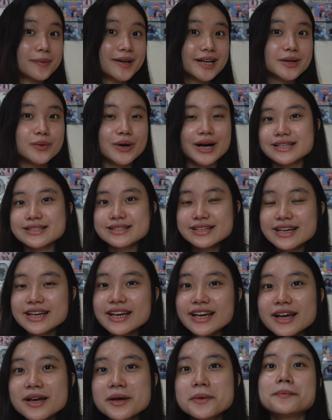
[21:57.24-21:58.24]

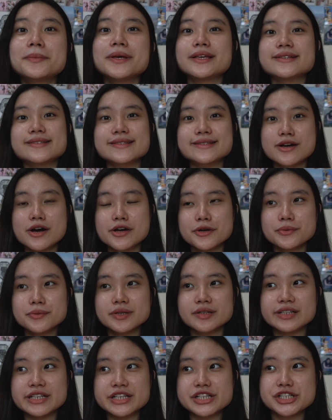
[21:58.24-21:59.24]
wisely, because it's gonna
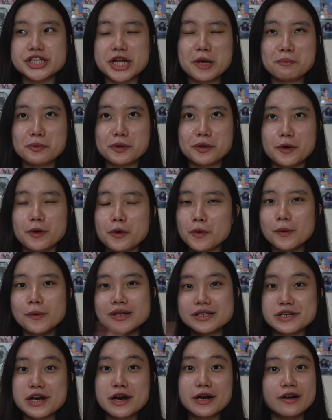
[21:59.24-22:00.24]
really shape your whole
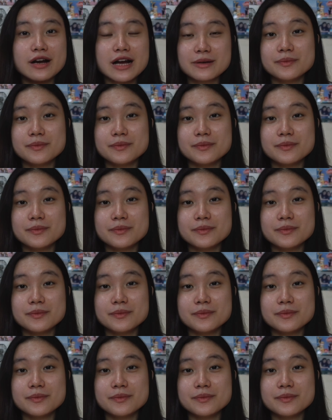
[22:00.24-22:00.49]
entire IB